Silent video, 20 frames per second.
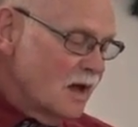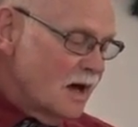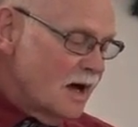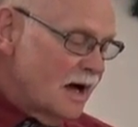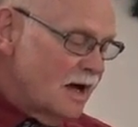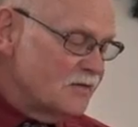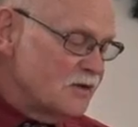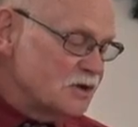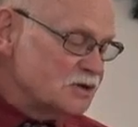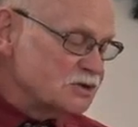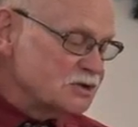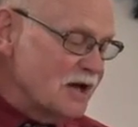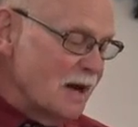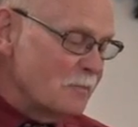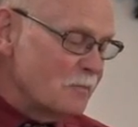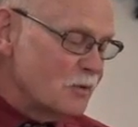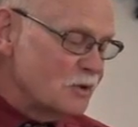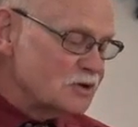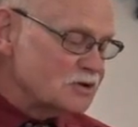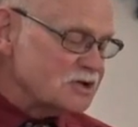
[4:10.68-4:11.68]
uh, the
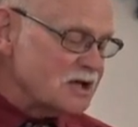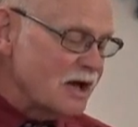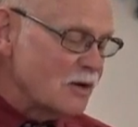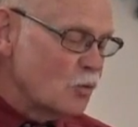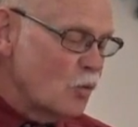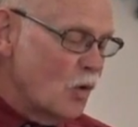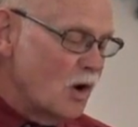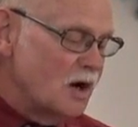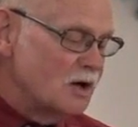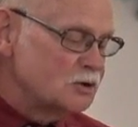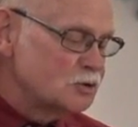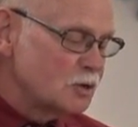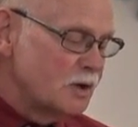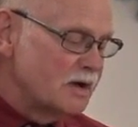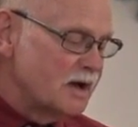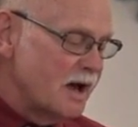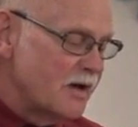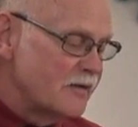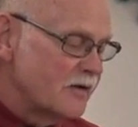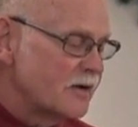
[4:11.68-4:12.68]
shepherds said one to
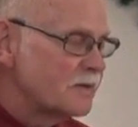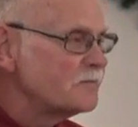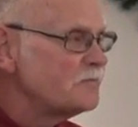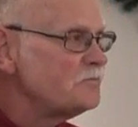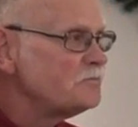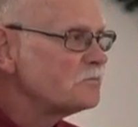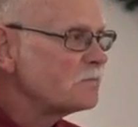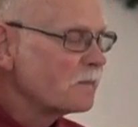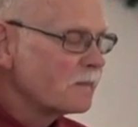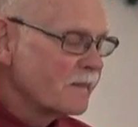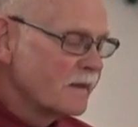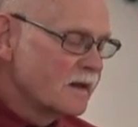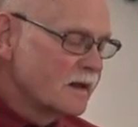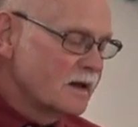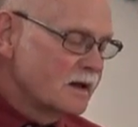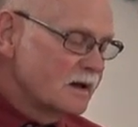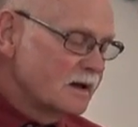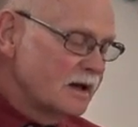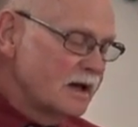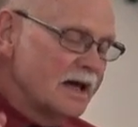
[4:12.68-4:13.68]
another,
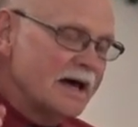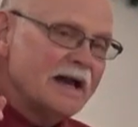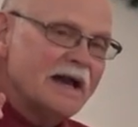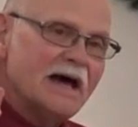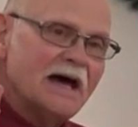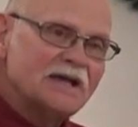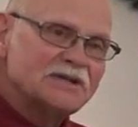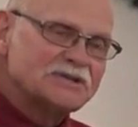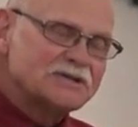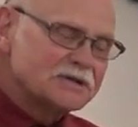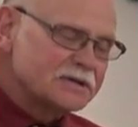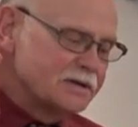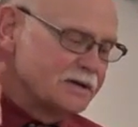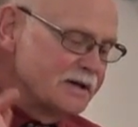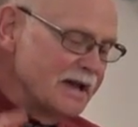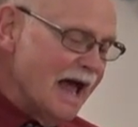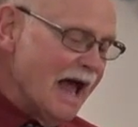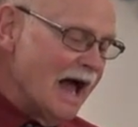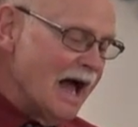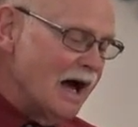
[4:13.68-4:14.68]
Let us
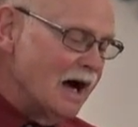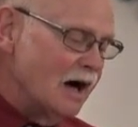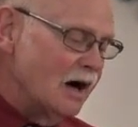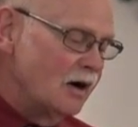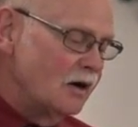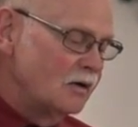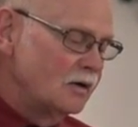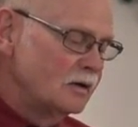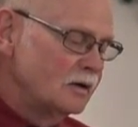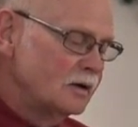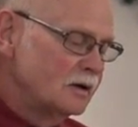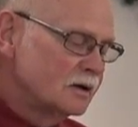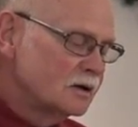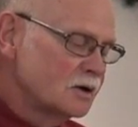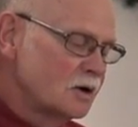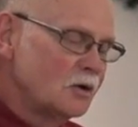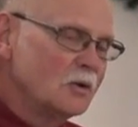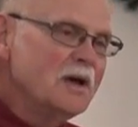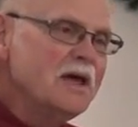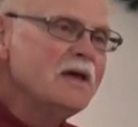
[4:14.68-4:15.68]
now
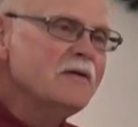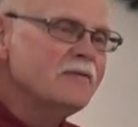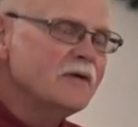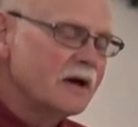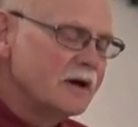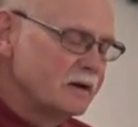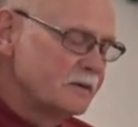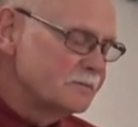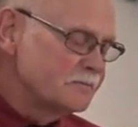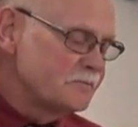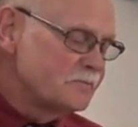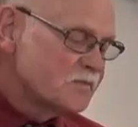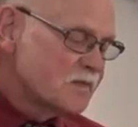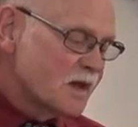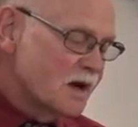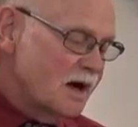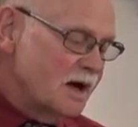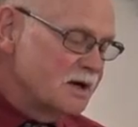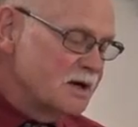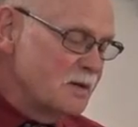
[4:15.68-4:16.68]
go even
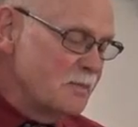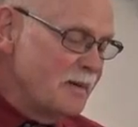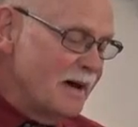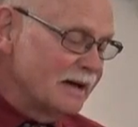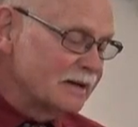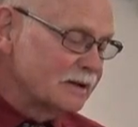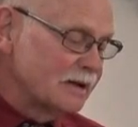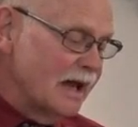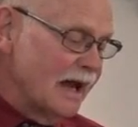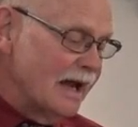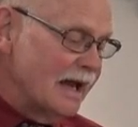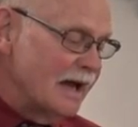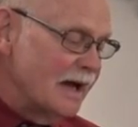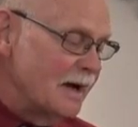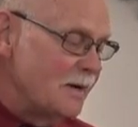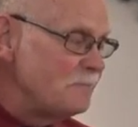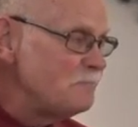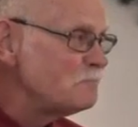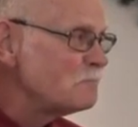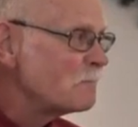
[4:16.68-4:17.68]
unto
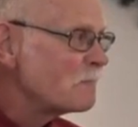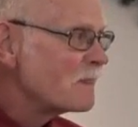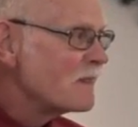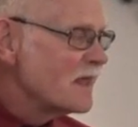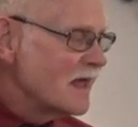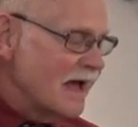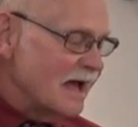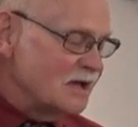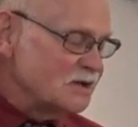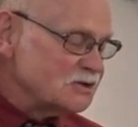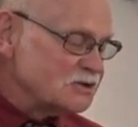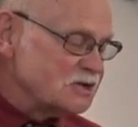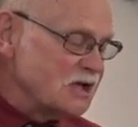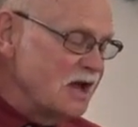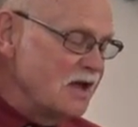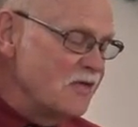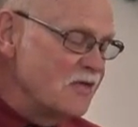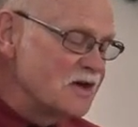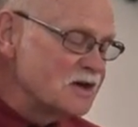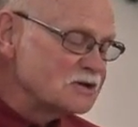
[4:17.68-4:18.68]
Bethlehem and
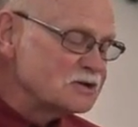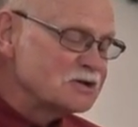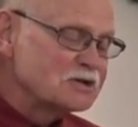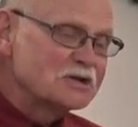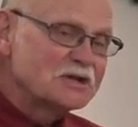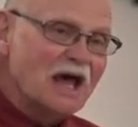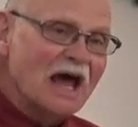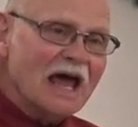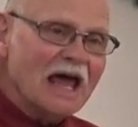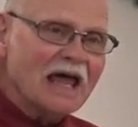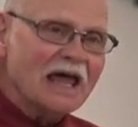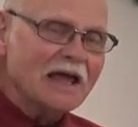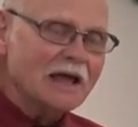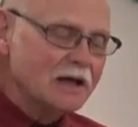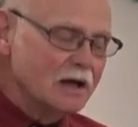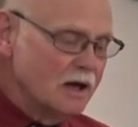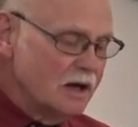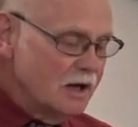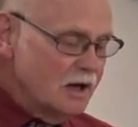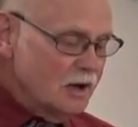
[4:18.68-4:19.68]
see this
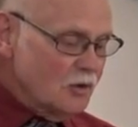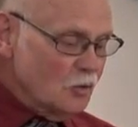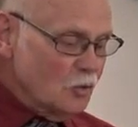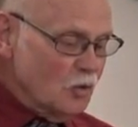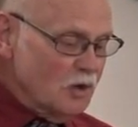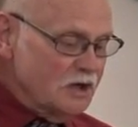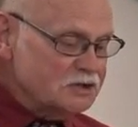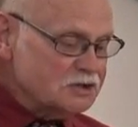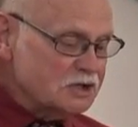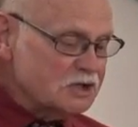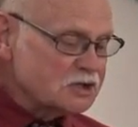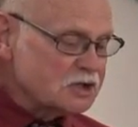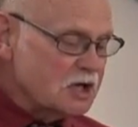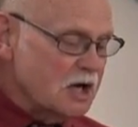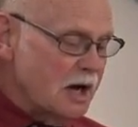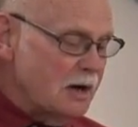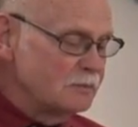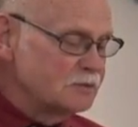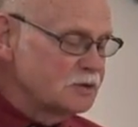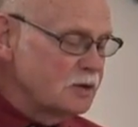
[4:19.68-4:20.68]
thing which has
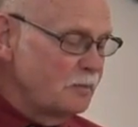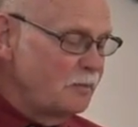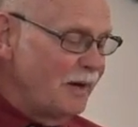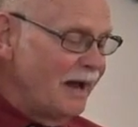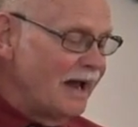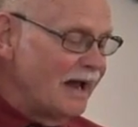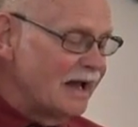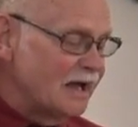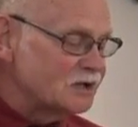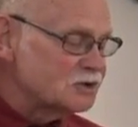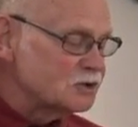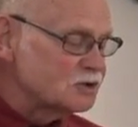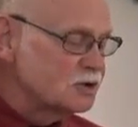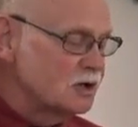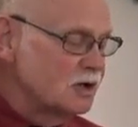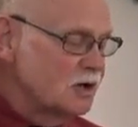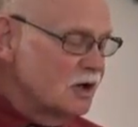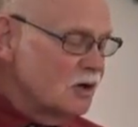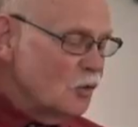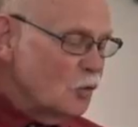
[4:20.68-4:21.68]
come to pass
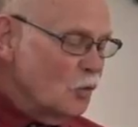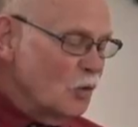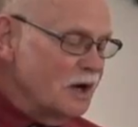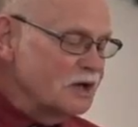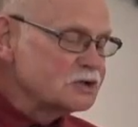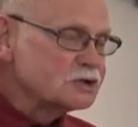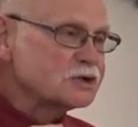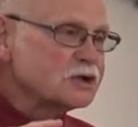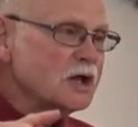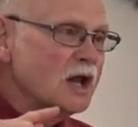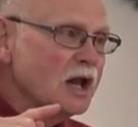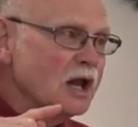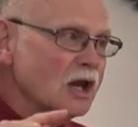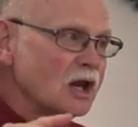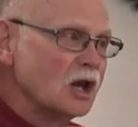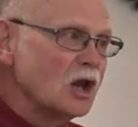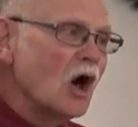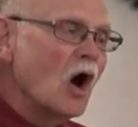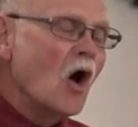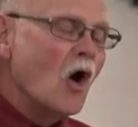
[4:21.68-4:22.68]
which the
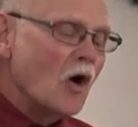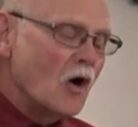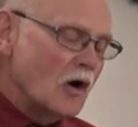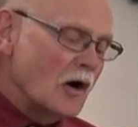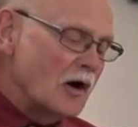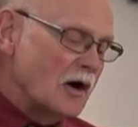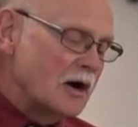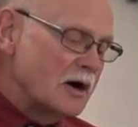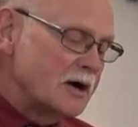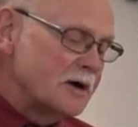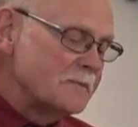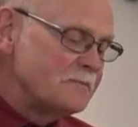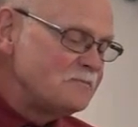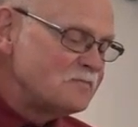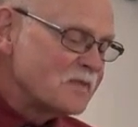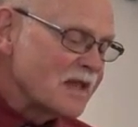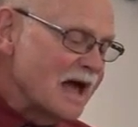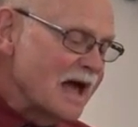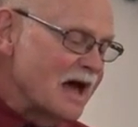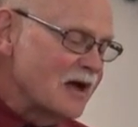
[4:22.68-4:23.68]
Lord
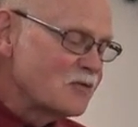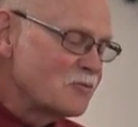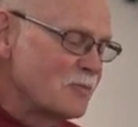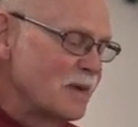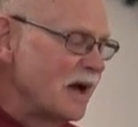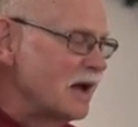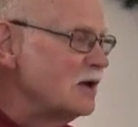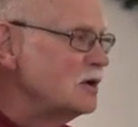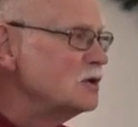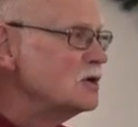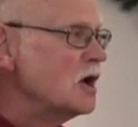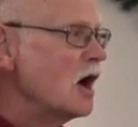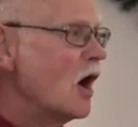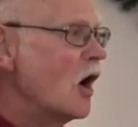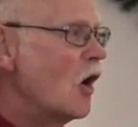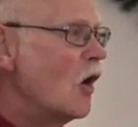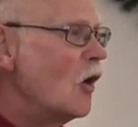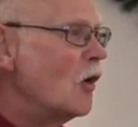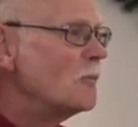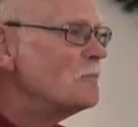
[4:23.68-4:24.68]
hath made
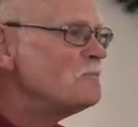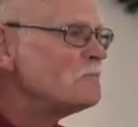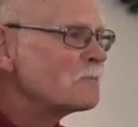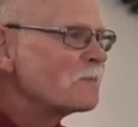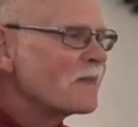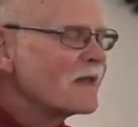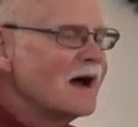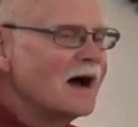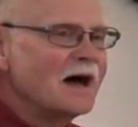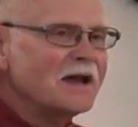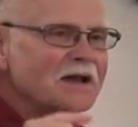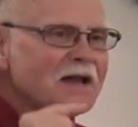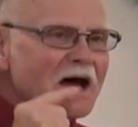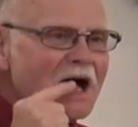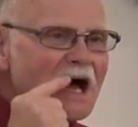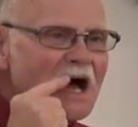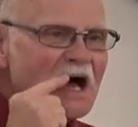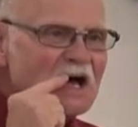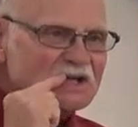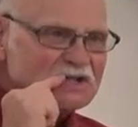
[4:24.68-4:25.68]
known unto
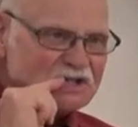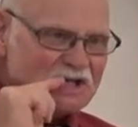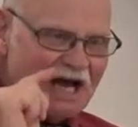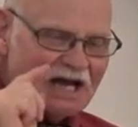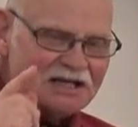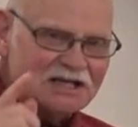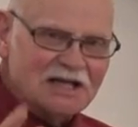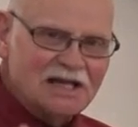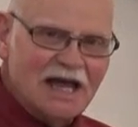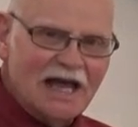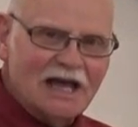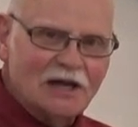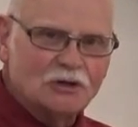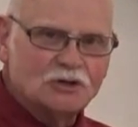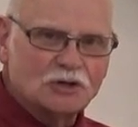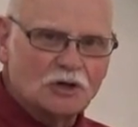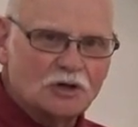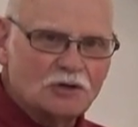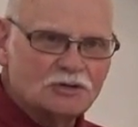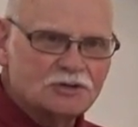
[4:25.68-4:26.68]
us. Not the
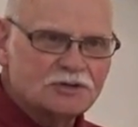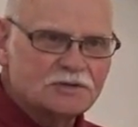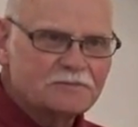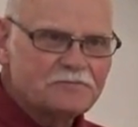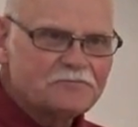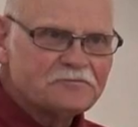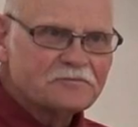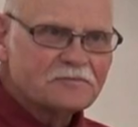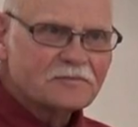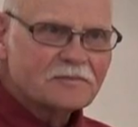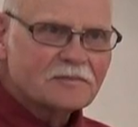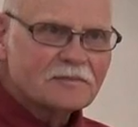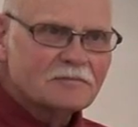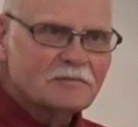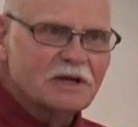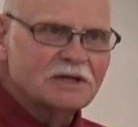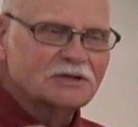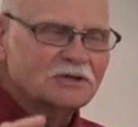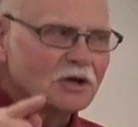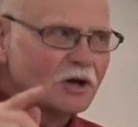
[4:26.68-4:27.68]
angels,
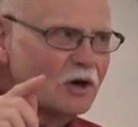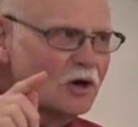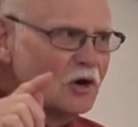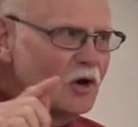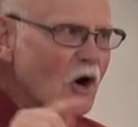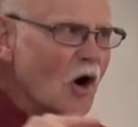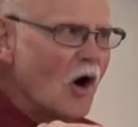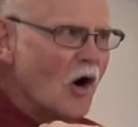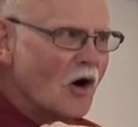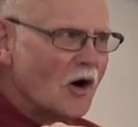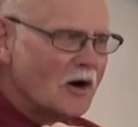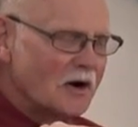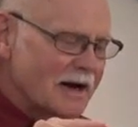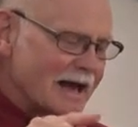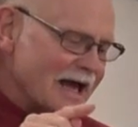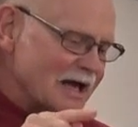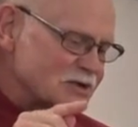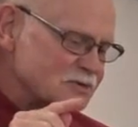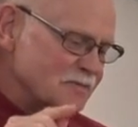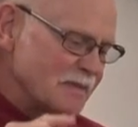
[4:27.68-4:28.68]
but the Lord
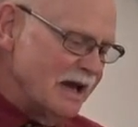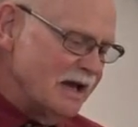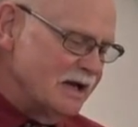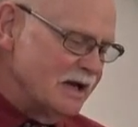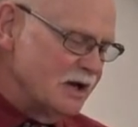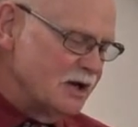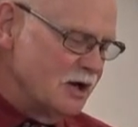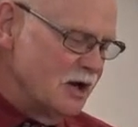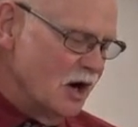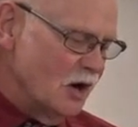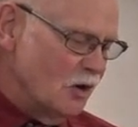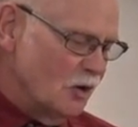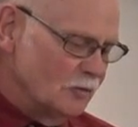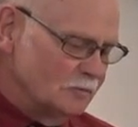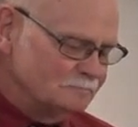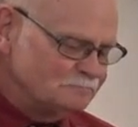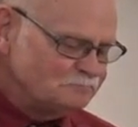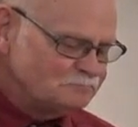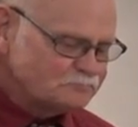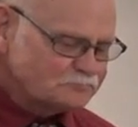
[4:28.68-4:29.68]
has made it
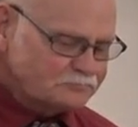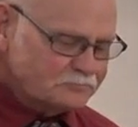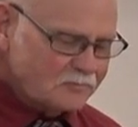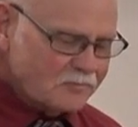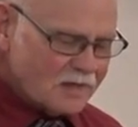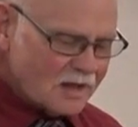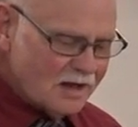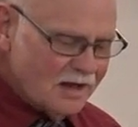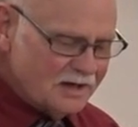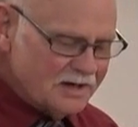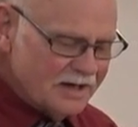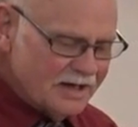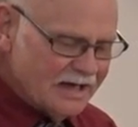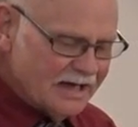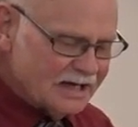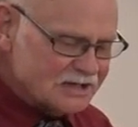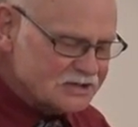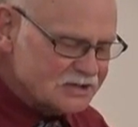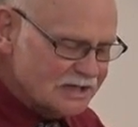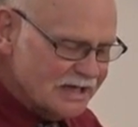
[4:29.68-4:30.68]
known unto
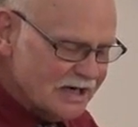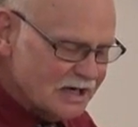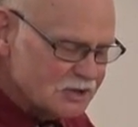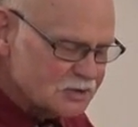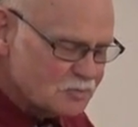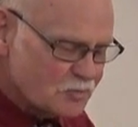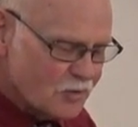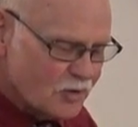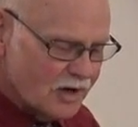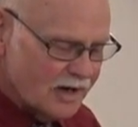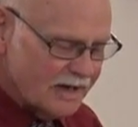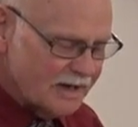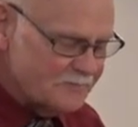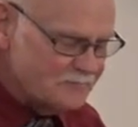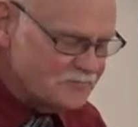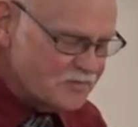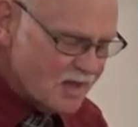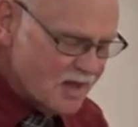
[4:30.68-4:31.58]
us. Let us pray.